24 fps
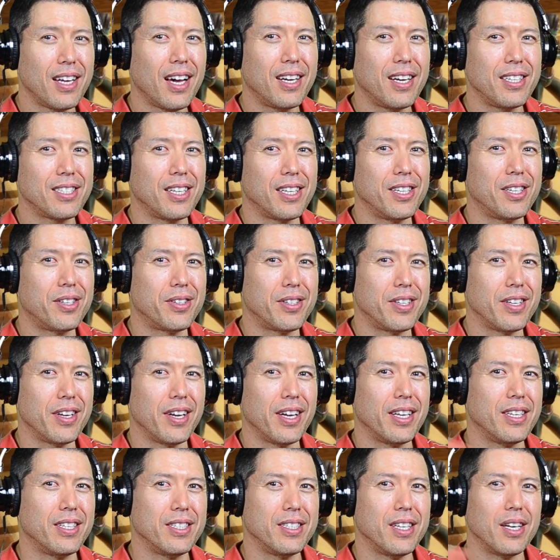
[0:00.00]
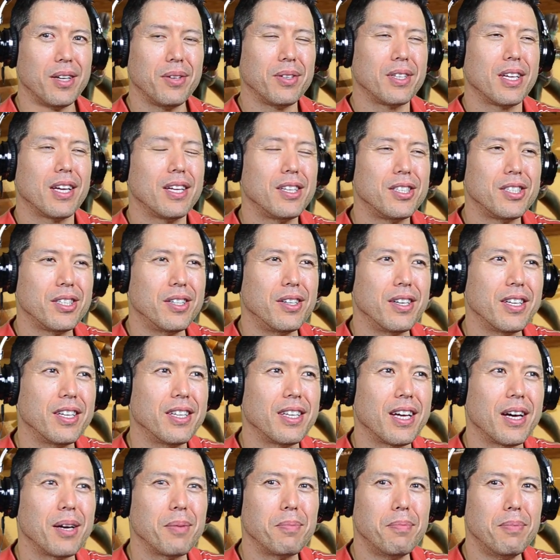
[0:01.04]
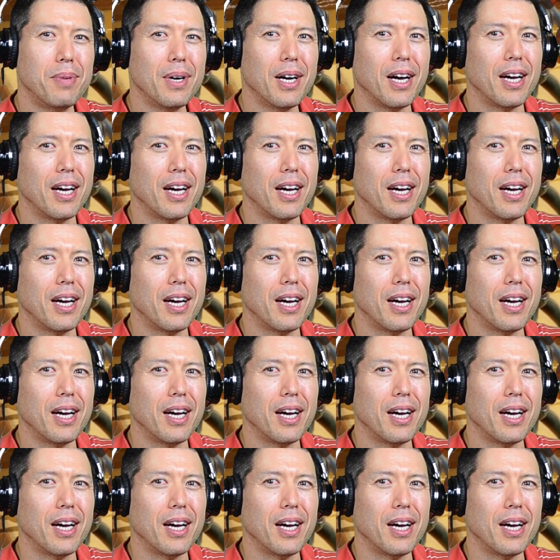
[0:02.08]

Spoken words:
that is under NDA. We can't share any of that. But